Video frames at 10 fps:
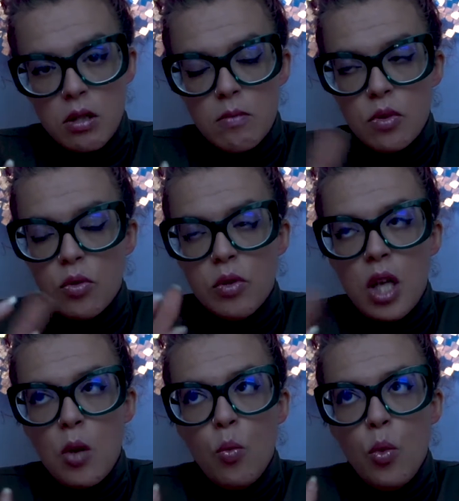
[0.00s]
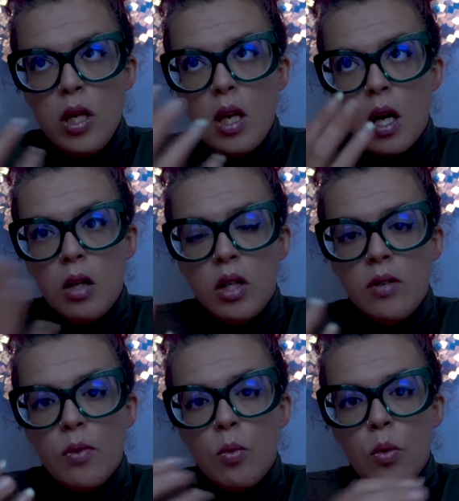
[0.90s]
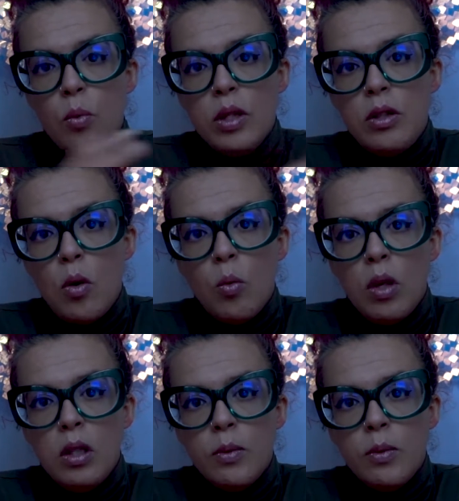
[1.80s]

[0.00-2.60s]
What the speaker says: Most of the time we are looking for what we don't want,